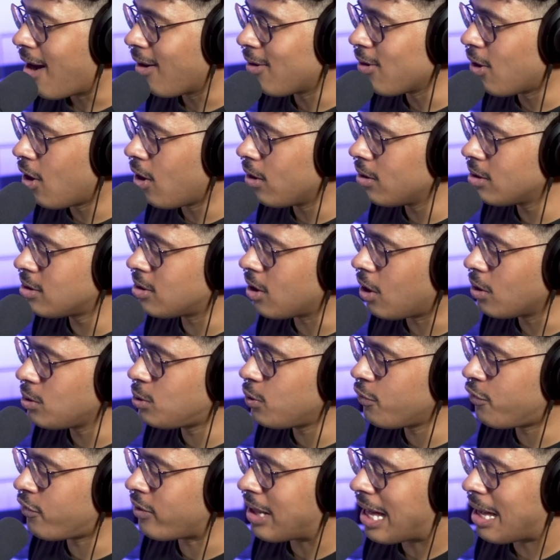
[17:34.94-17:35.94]
Alcohol is
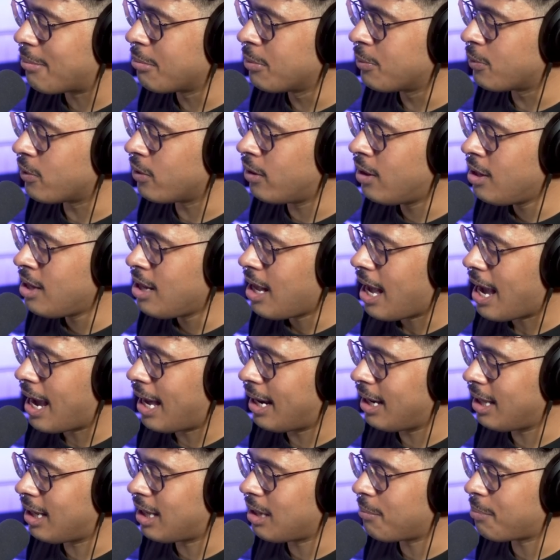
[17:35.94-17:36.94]
also flammable
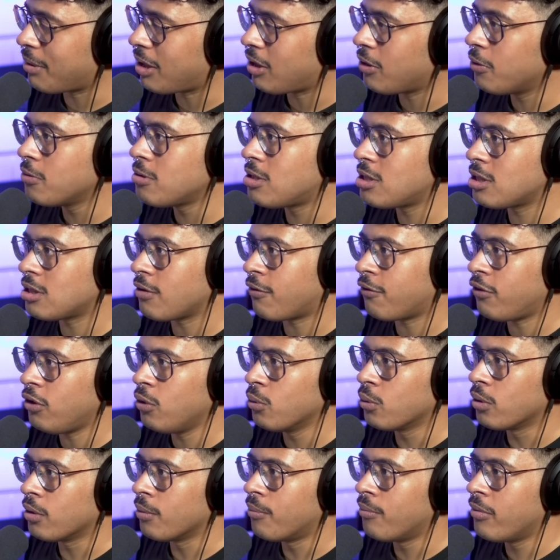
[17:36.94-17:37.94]
and it can be used as a
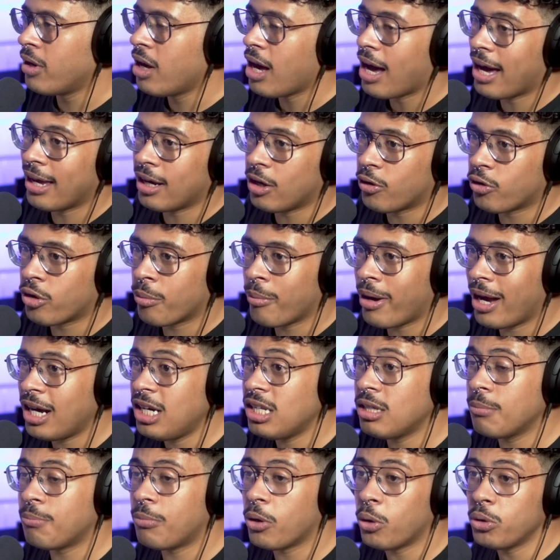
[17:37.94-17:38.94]
fuel. And I'll
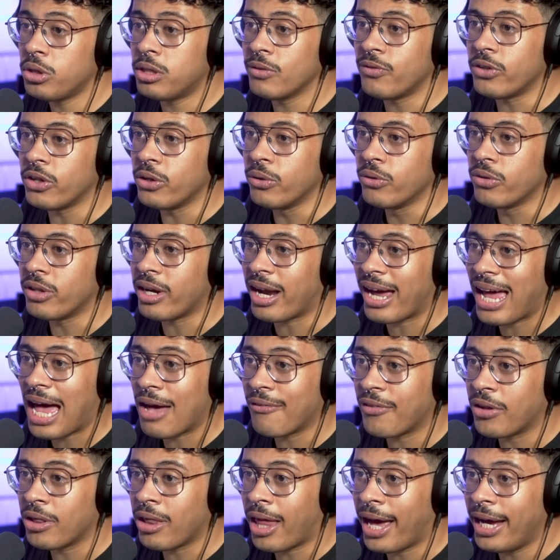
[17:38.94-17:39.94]
remind the both of you that I
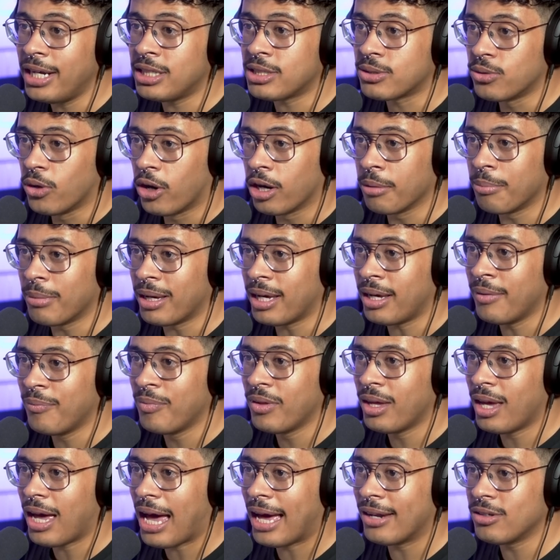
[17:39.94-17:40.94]
have a lighter on me
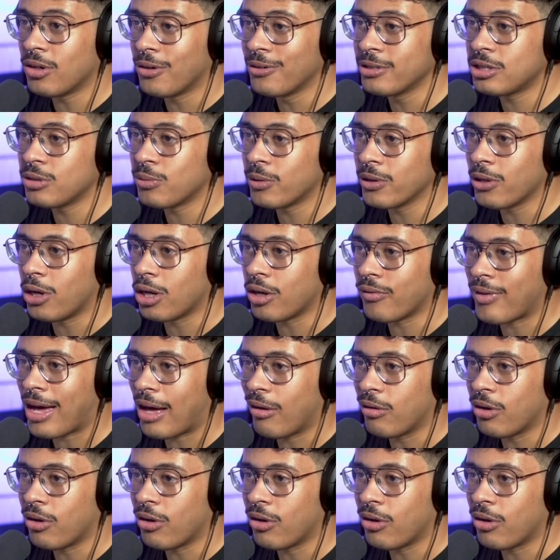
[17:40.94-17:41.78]
and also a lot of